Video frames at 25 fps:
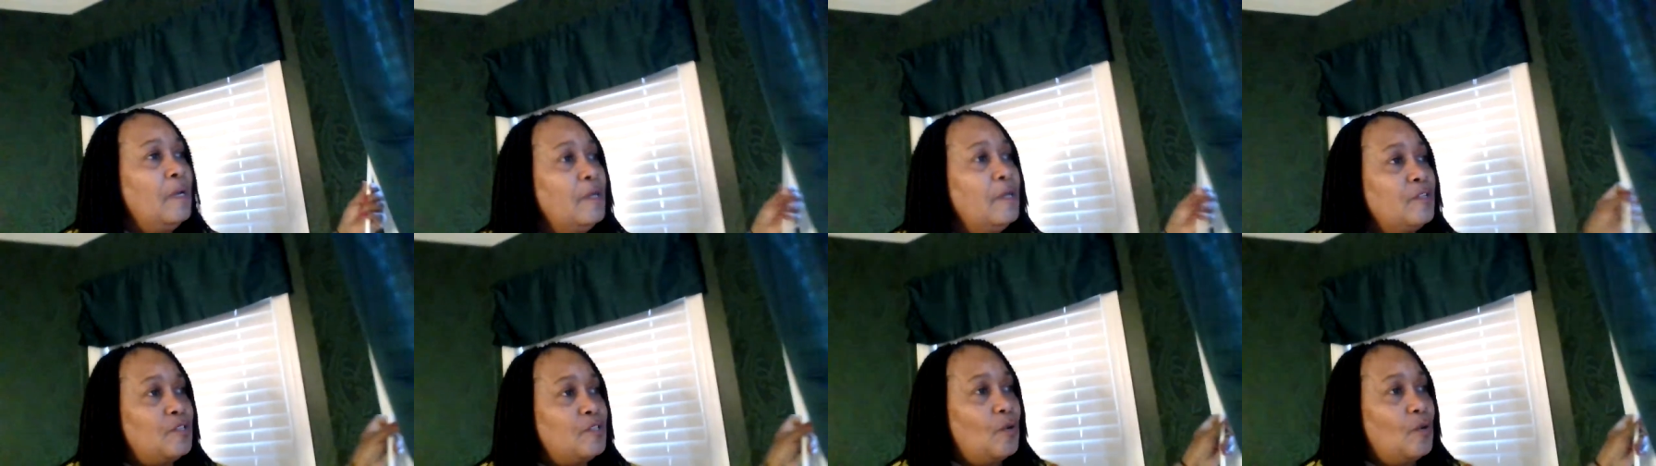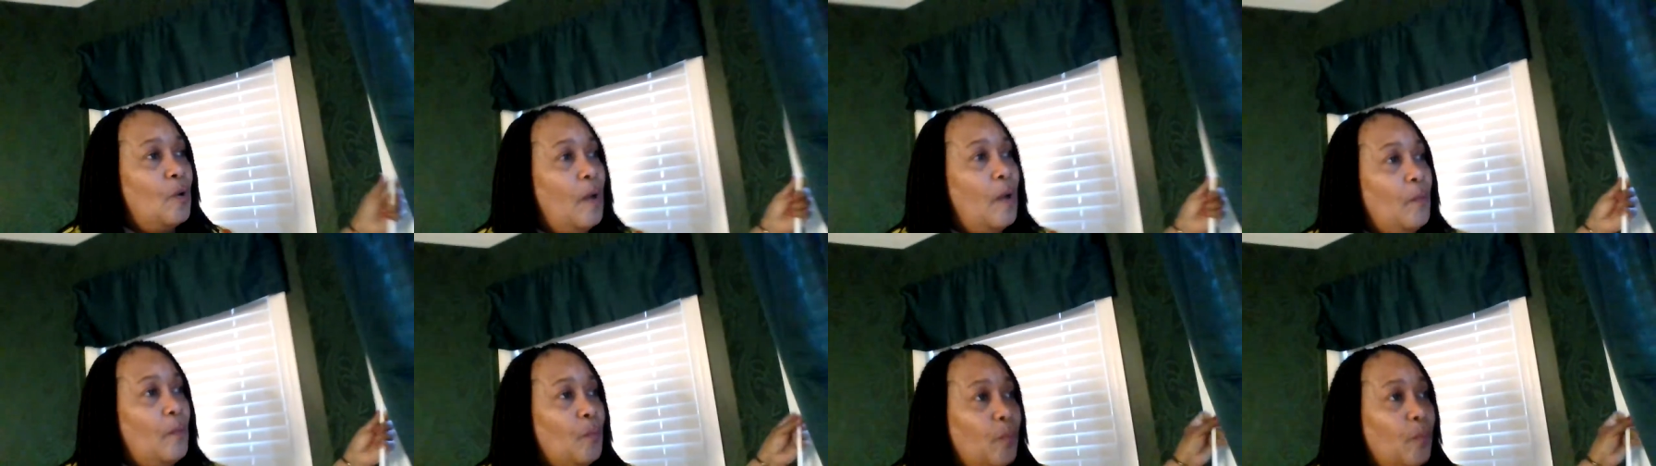
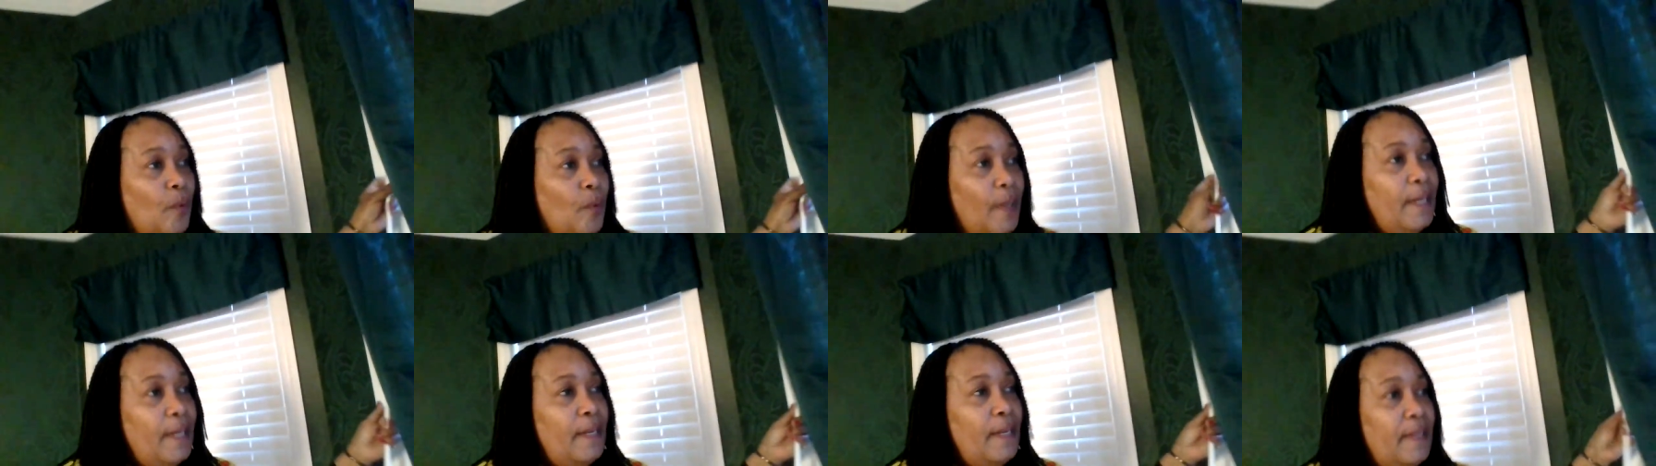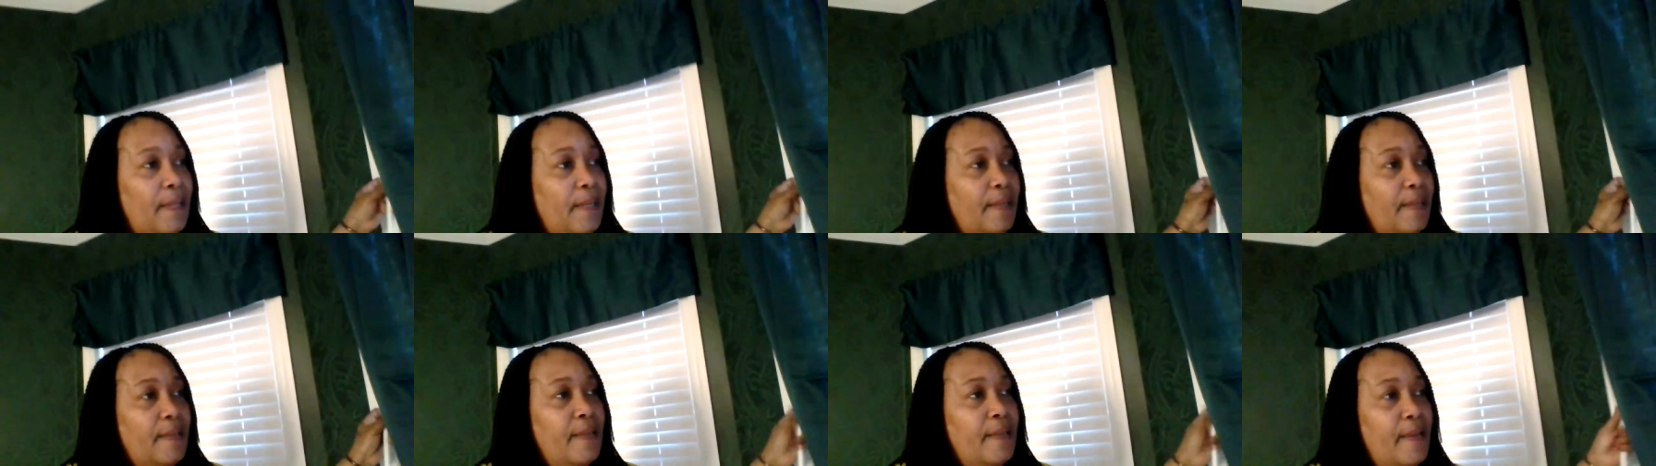So I
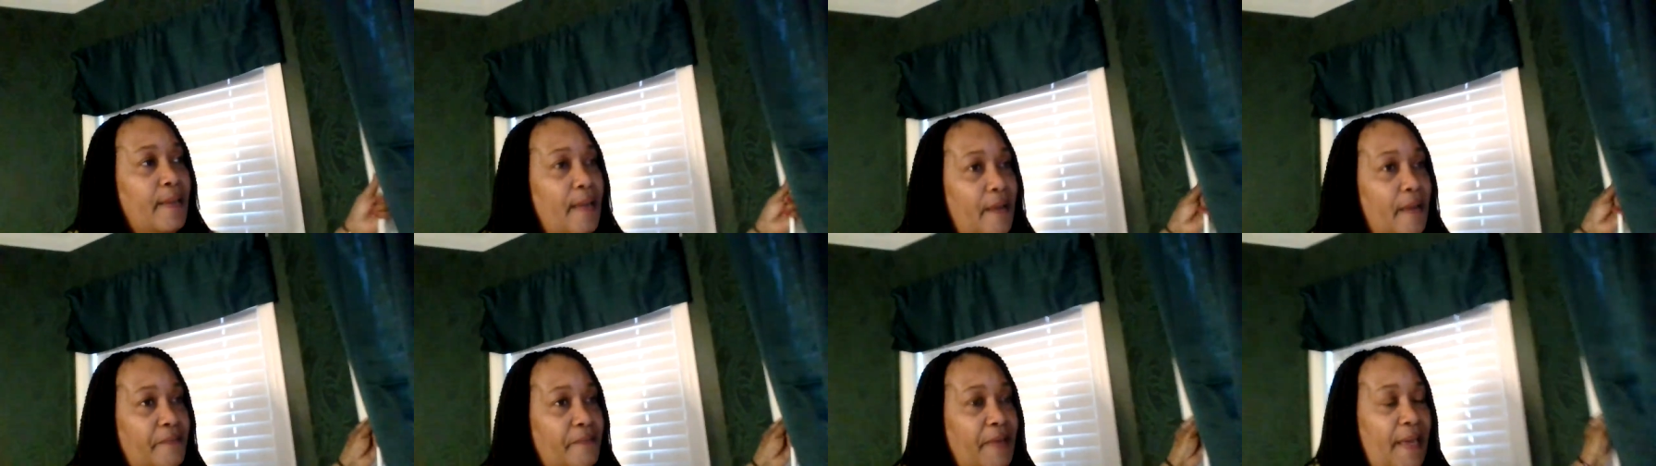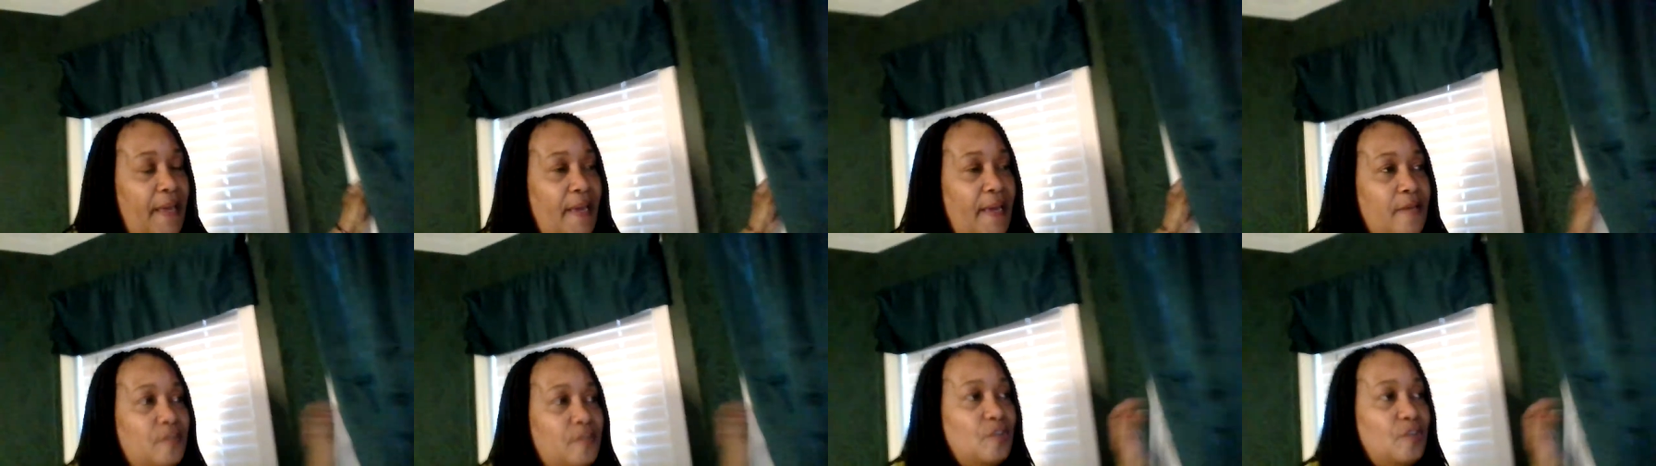really have
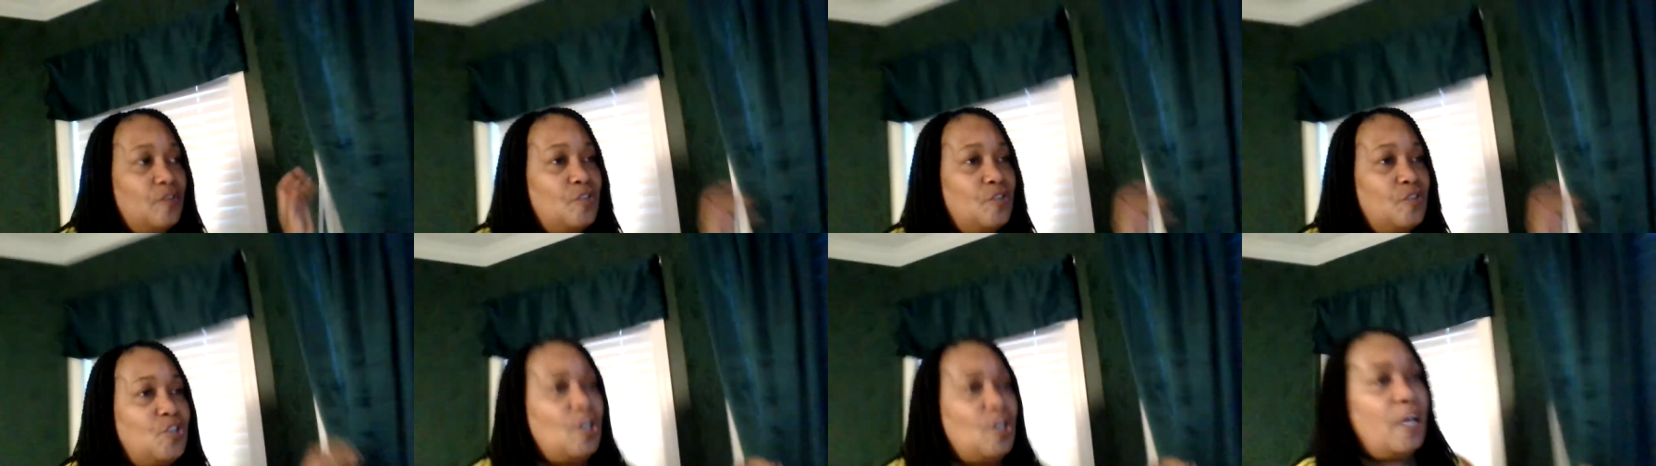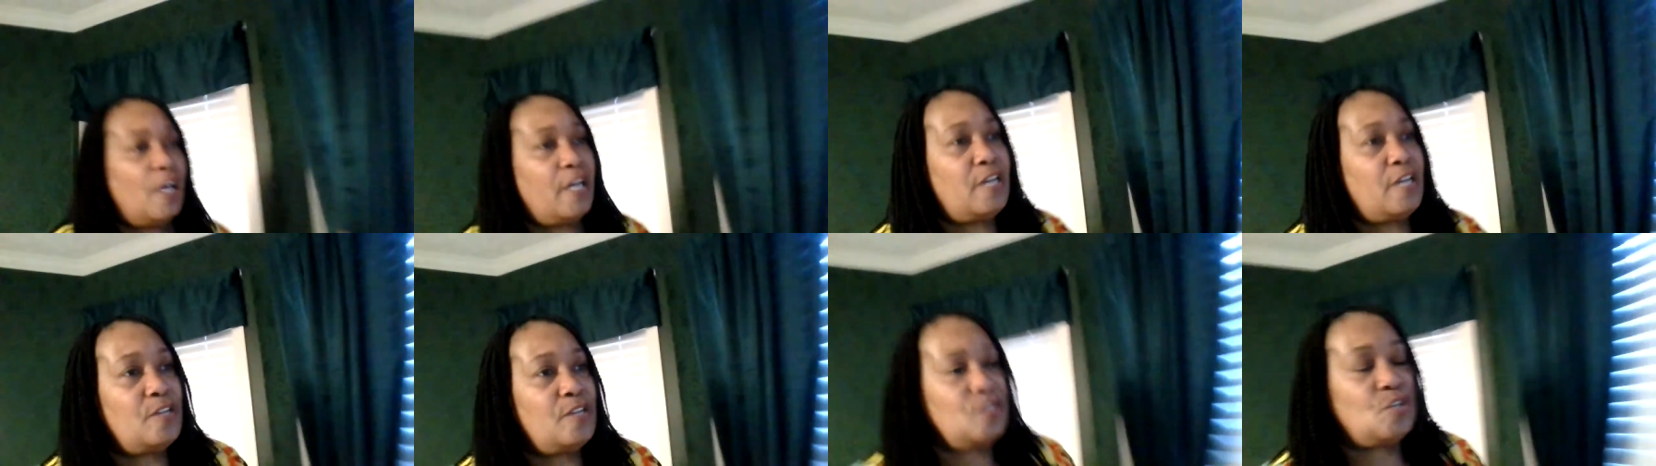had to
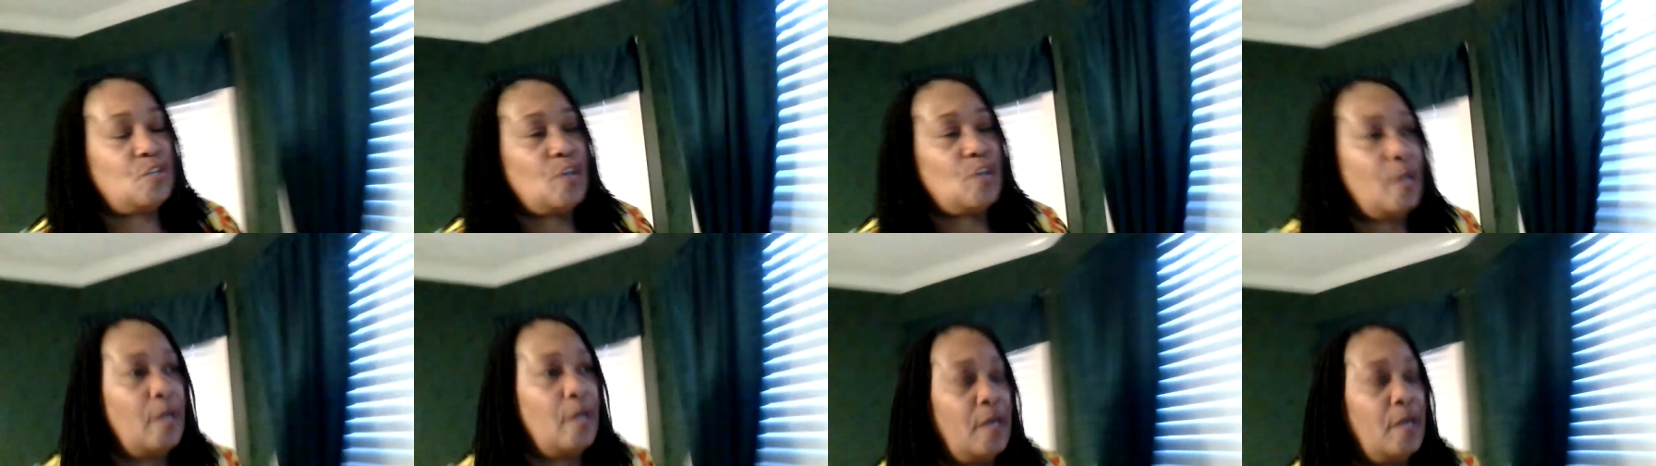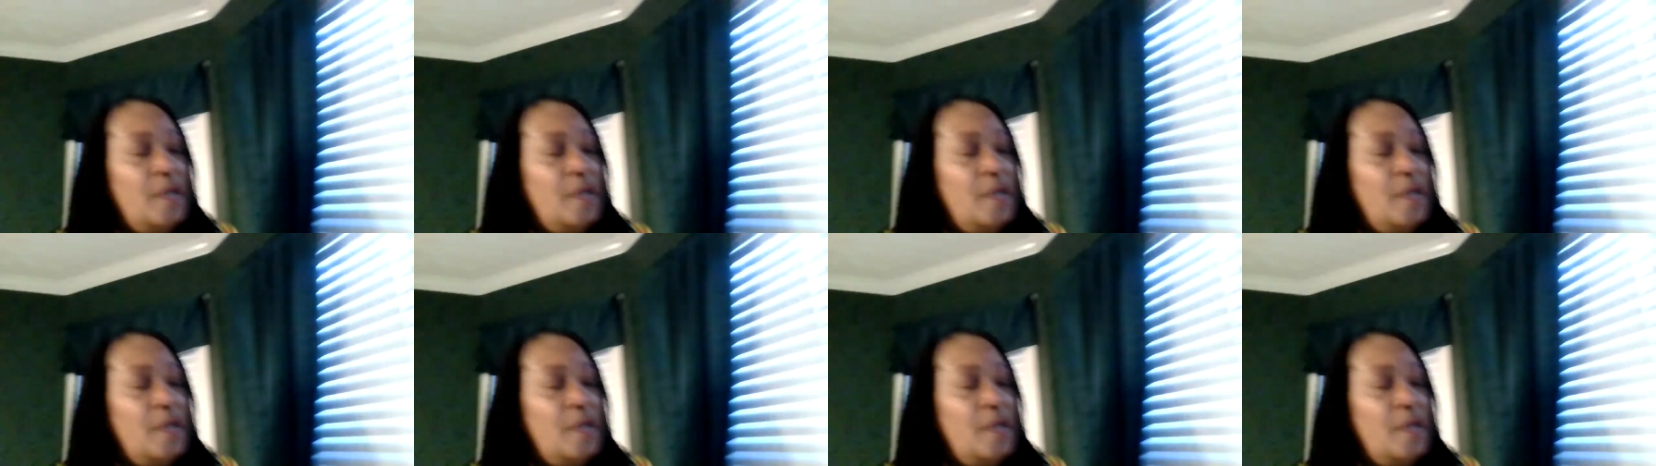change